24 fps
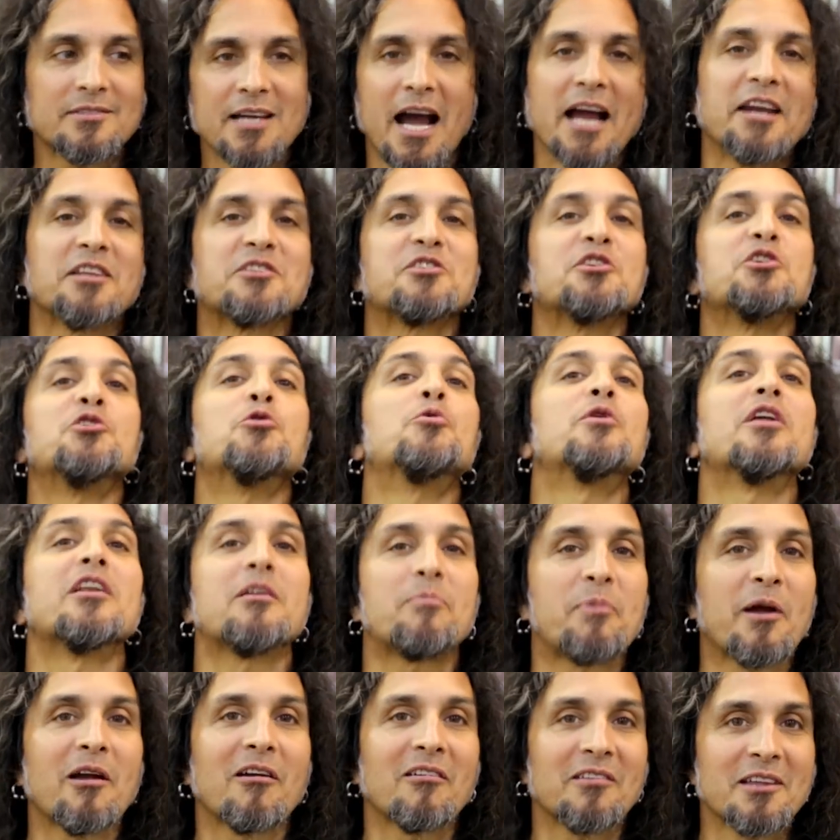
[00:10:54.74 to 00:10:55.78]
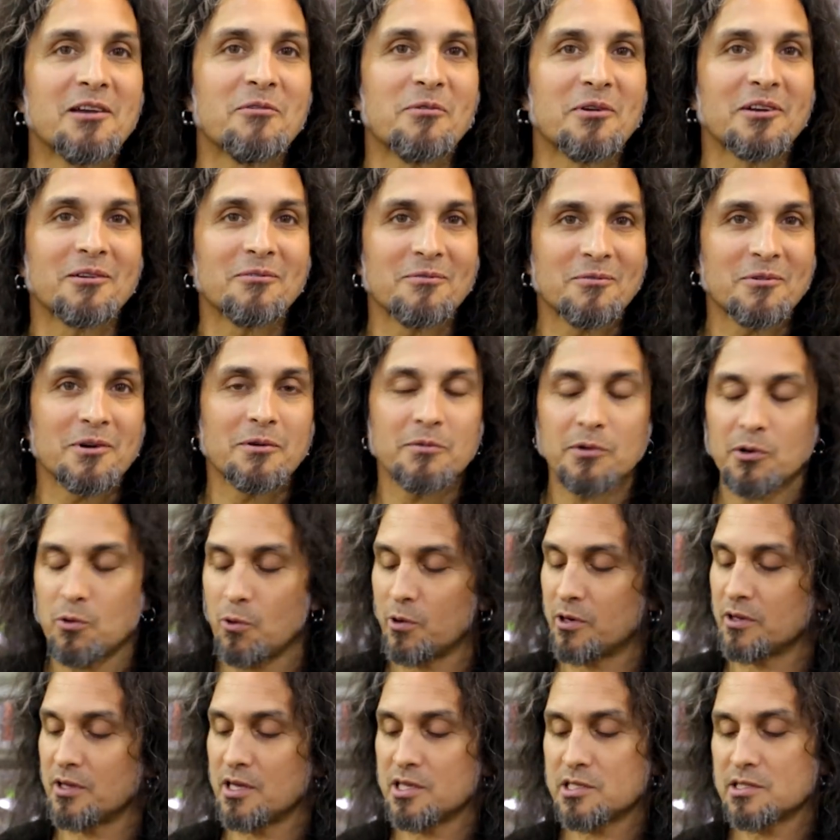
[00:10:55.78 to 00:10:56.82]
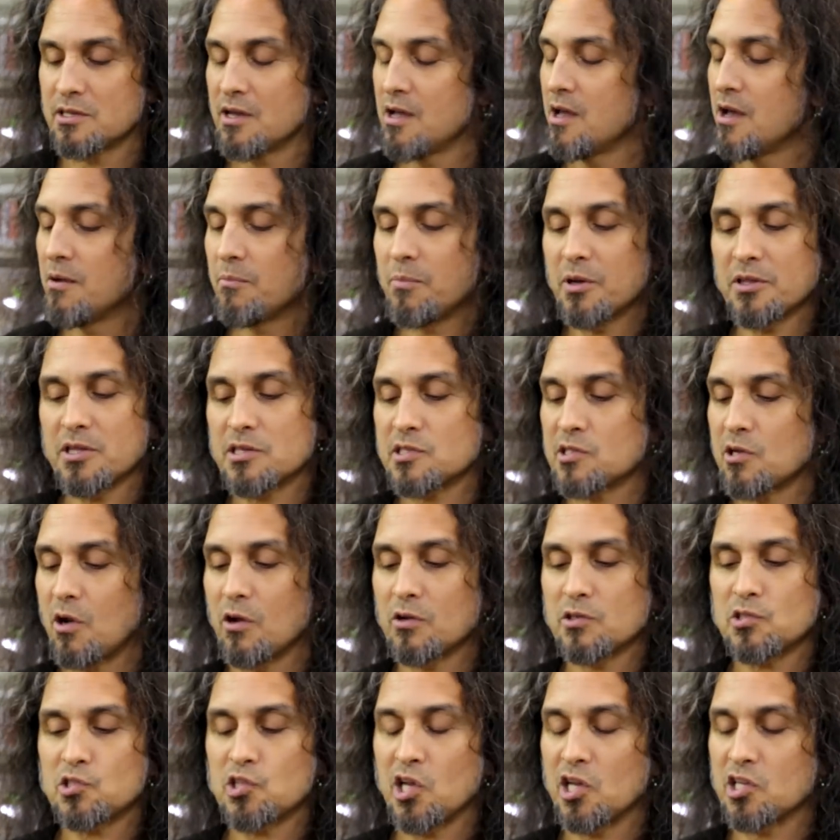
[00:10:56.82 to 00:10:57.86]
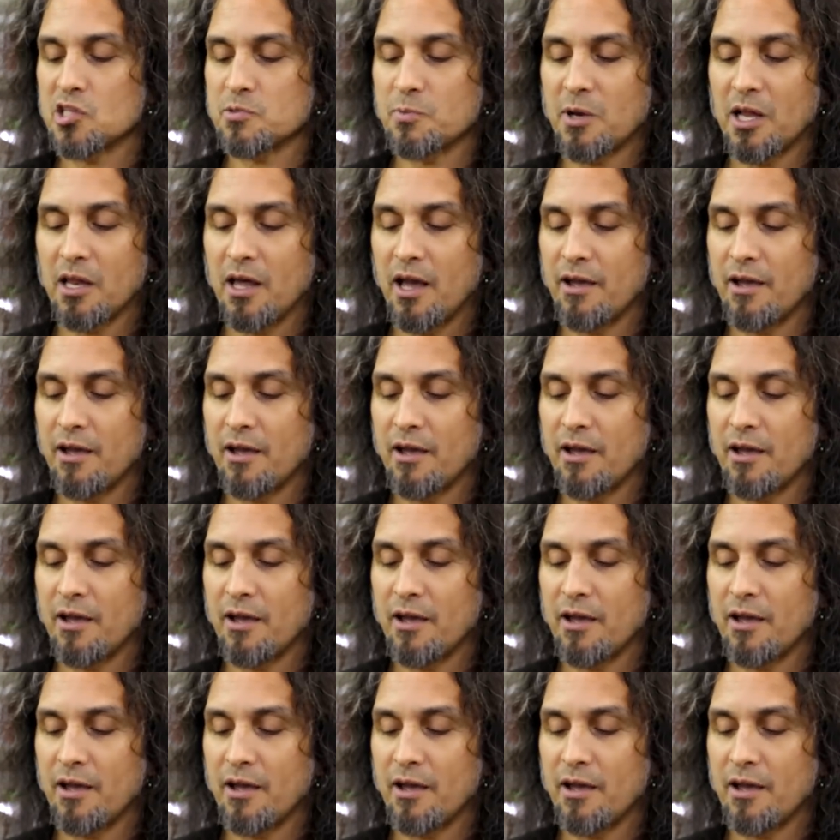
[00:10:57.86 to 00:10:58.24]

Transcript: tight as a unit, apparently, we're, we're recording this, but the song has changed my